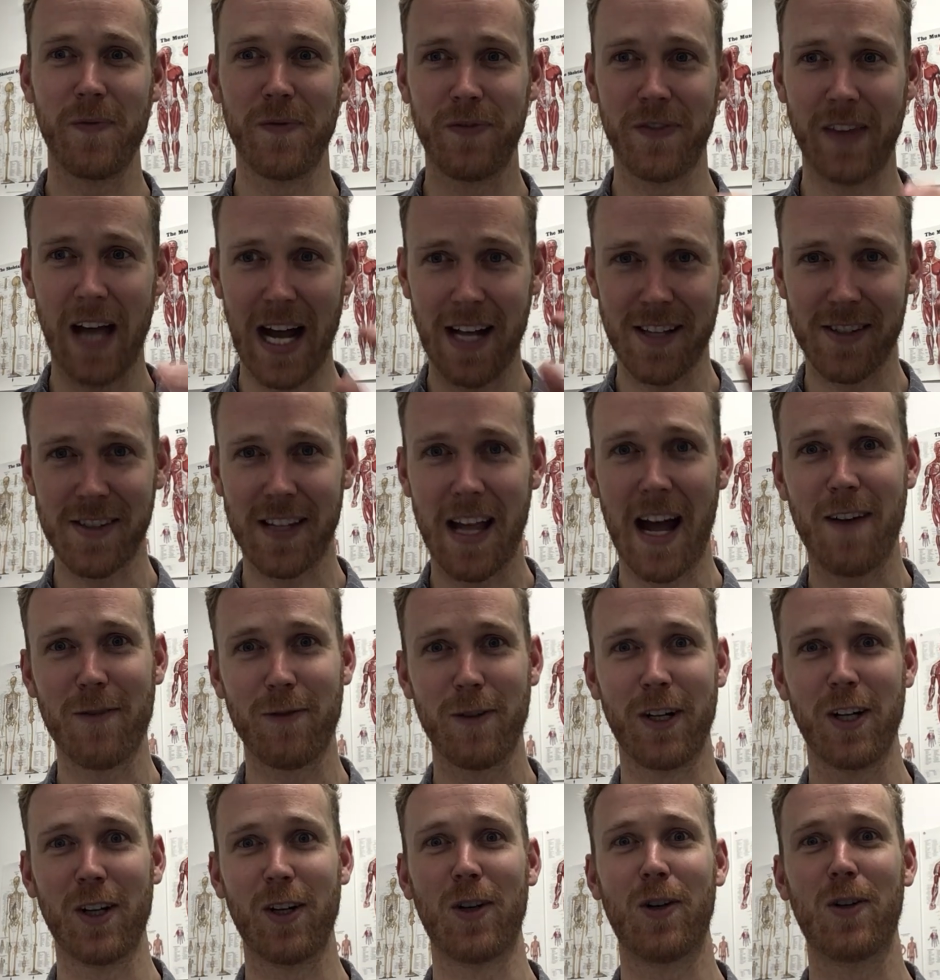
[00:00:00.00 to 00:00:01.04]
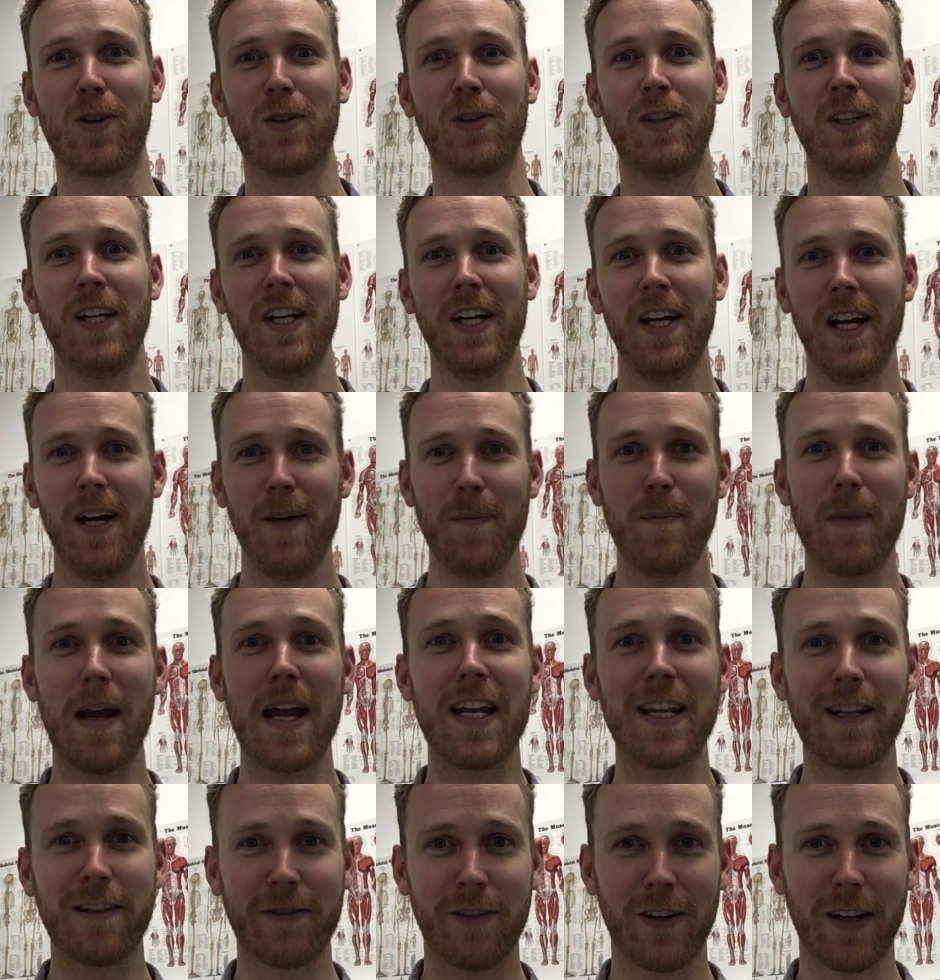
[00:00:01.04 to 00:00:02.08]
That's that real
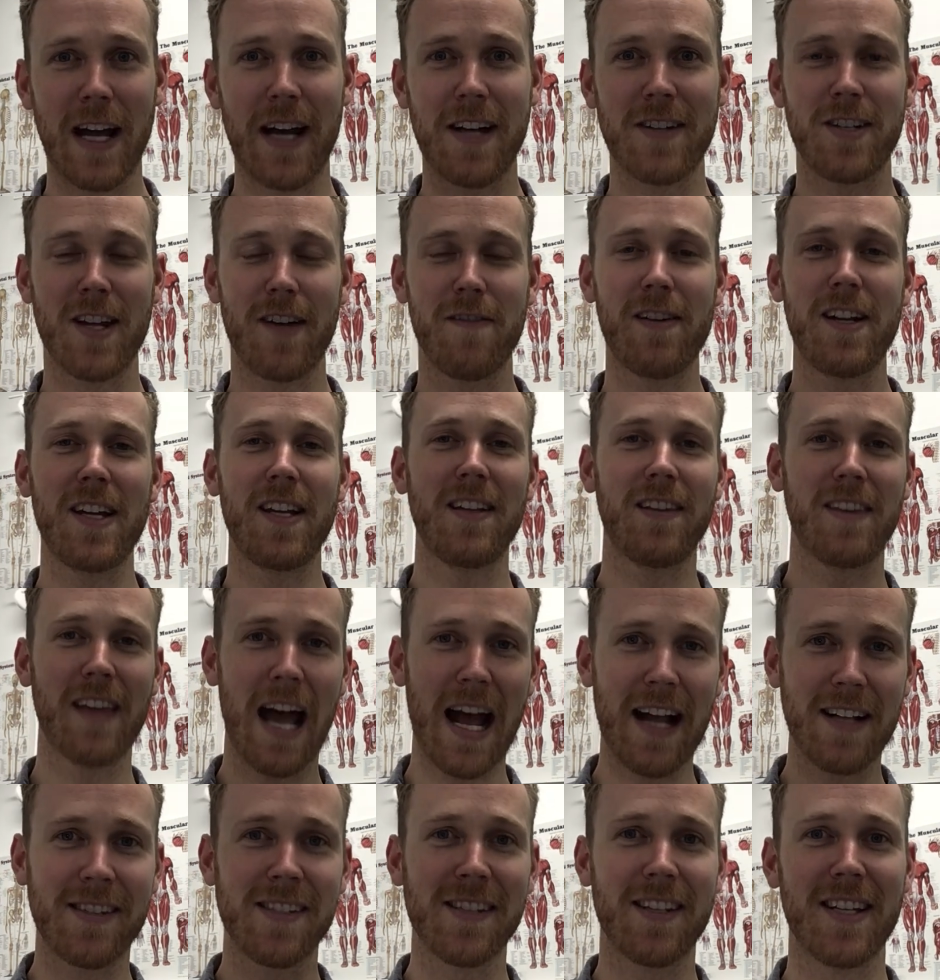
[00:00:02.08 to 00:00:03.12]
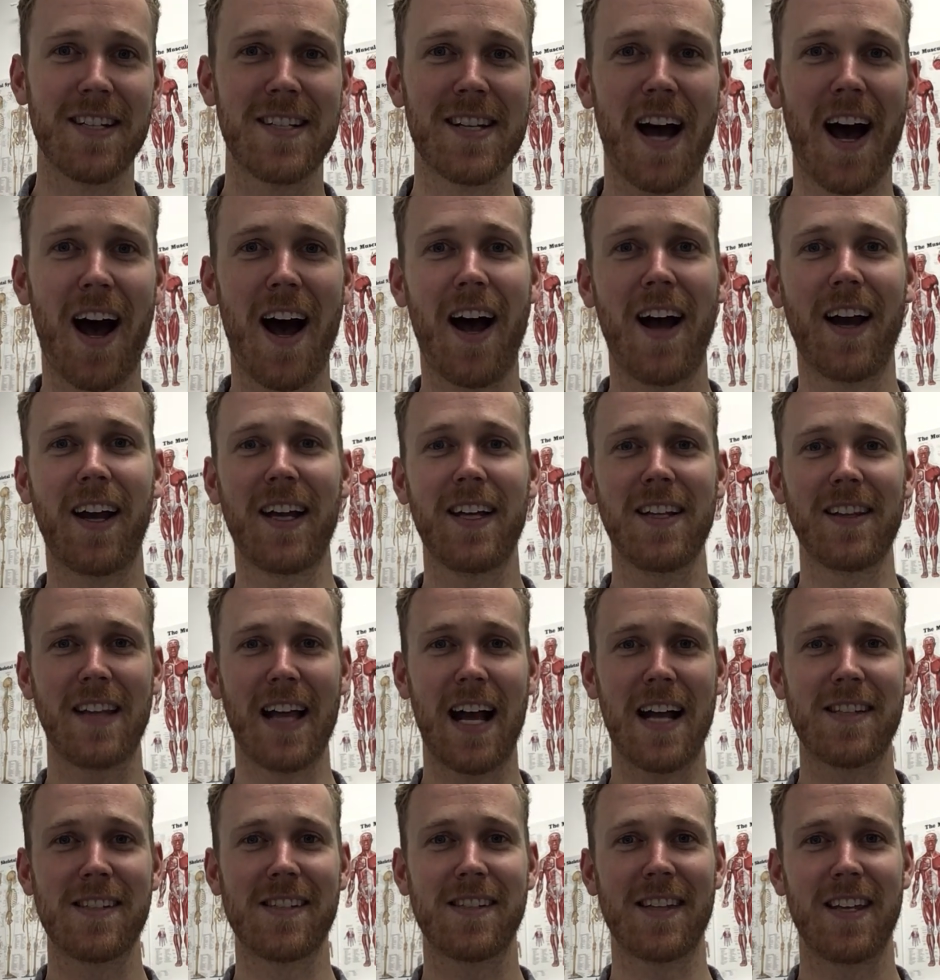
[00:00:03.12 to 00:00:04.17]
meaningful activity. That's the target.
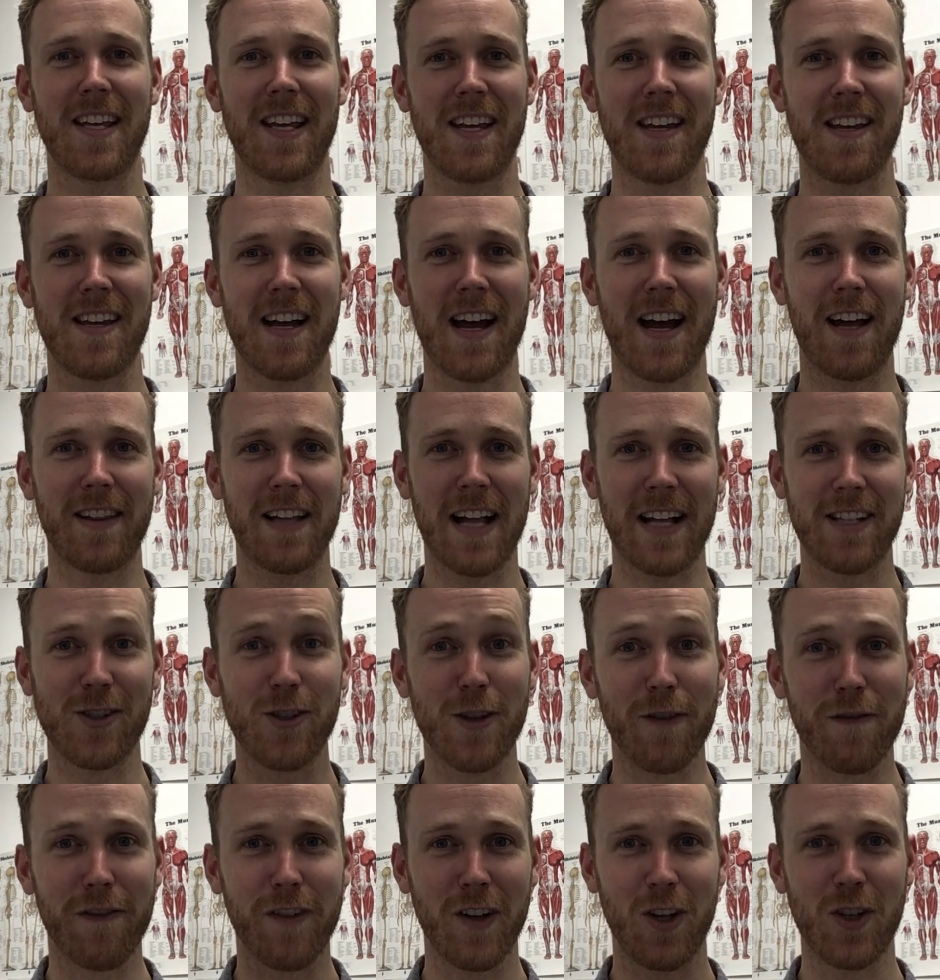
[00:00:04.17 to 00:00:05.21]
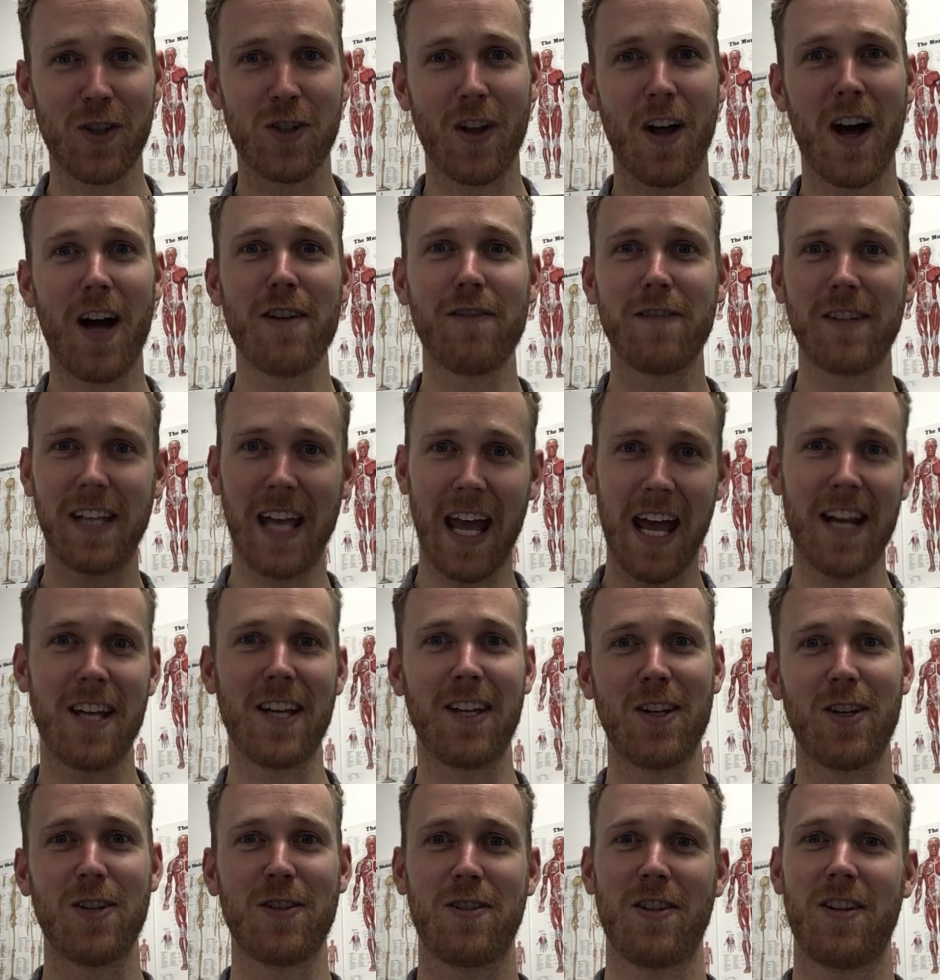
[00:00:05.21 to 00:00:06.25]
That's the finish line of
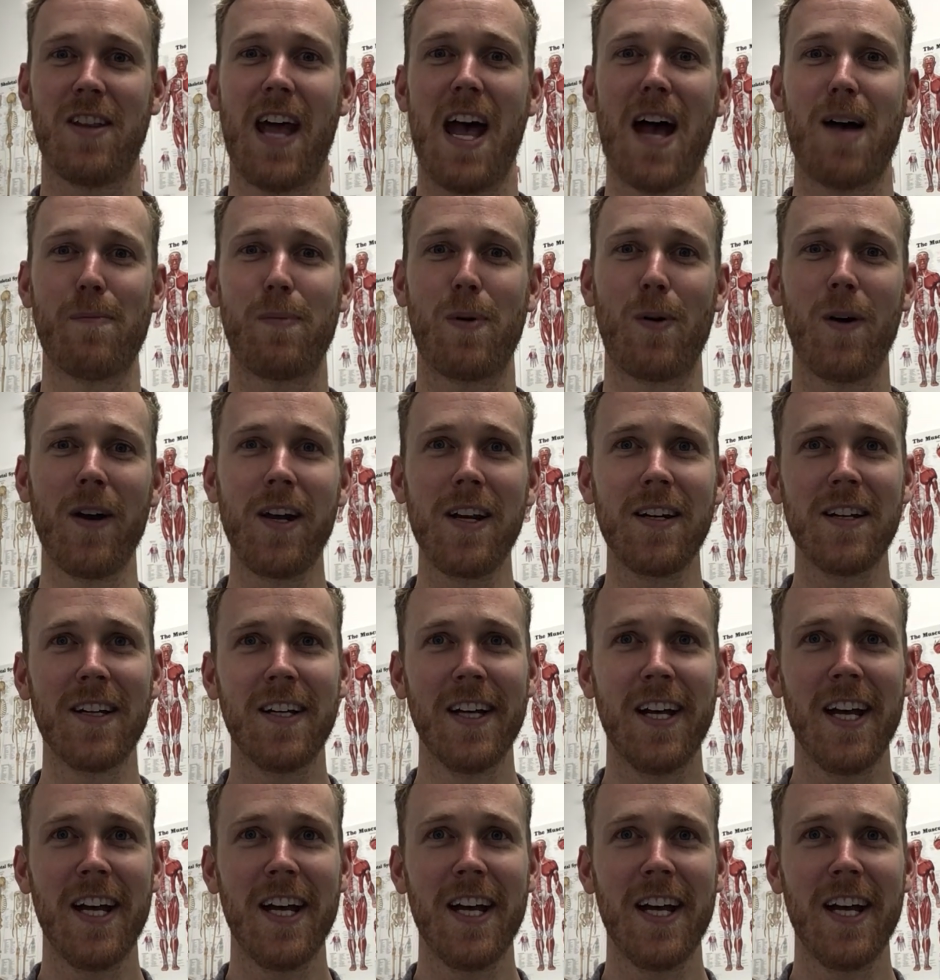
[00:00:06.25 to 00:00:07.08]
getting you to that point.